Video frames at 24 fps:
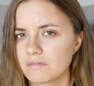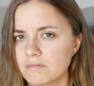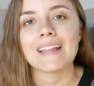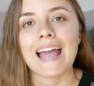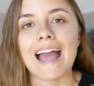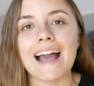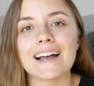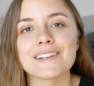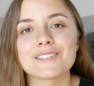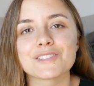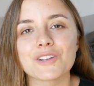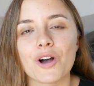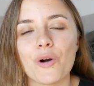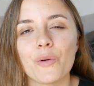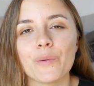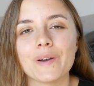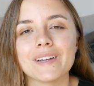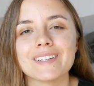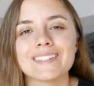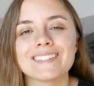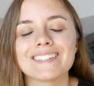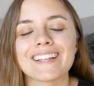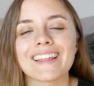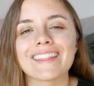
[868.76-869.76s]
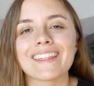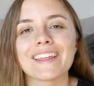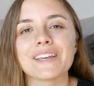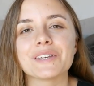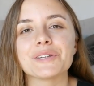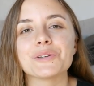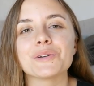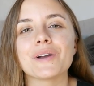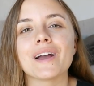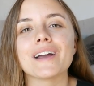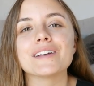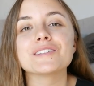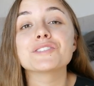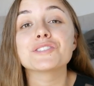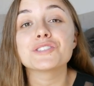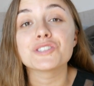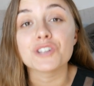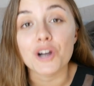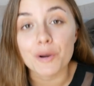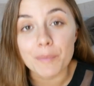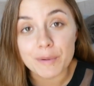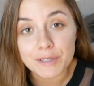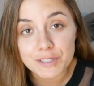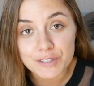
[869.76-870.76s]
As always, thank you guys
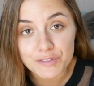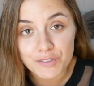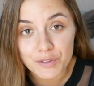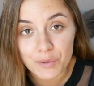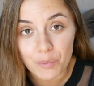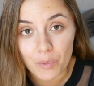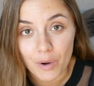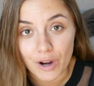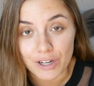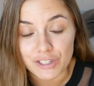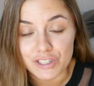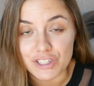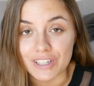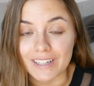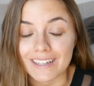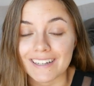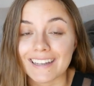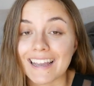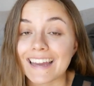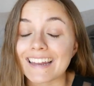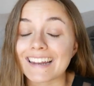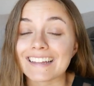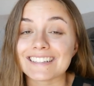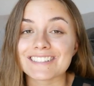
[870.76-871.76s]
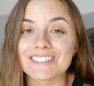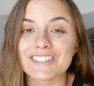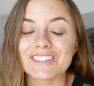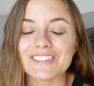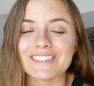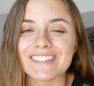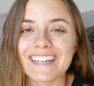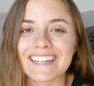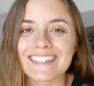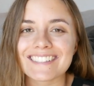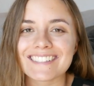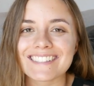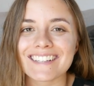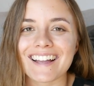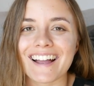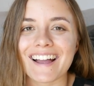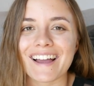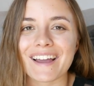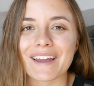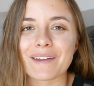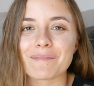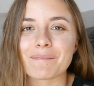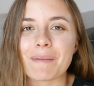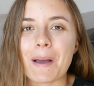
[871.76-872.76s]
so much for watching, and until next
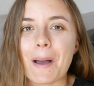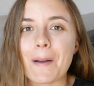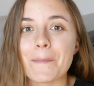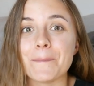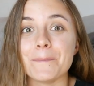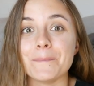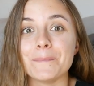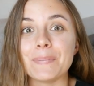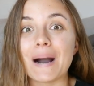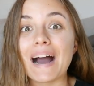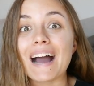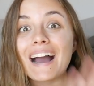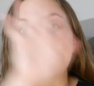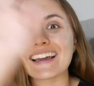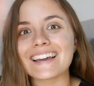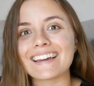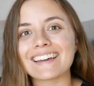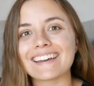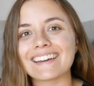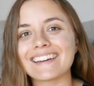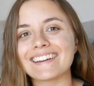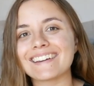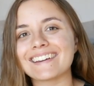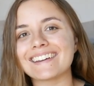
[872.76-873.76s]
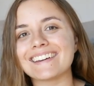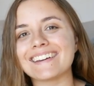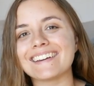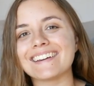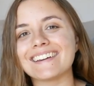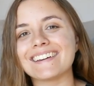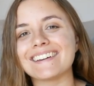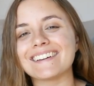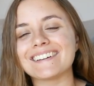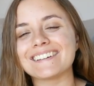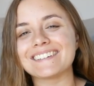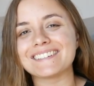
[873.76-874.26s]
time, bye!